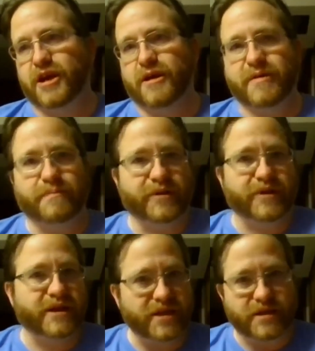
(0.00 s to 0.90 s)
people
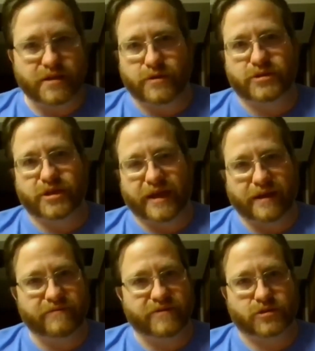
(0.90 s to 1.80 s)
that didn't used to
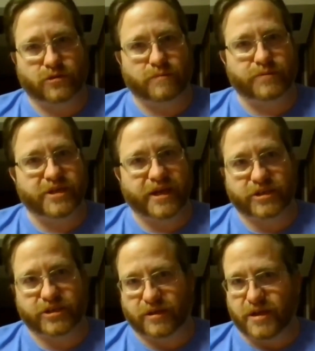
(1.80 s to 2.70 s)
have this sort of
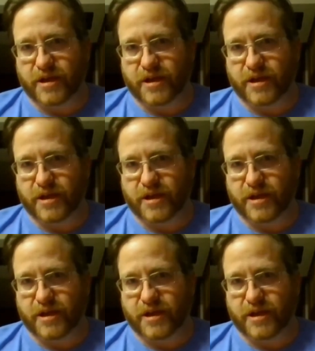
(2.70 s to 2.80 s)
protection.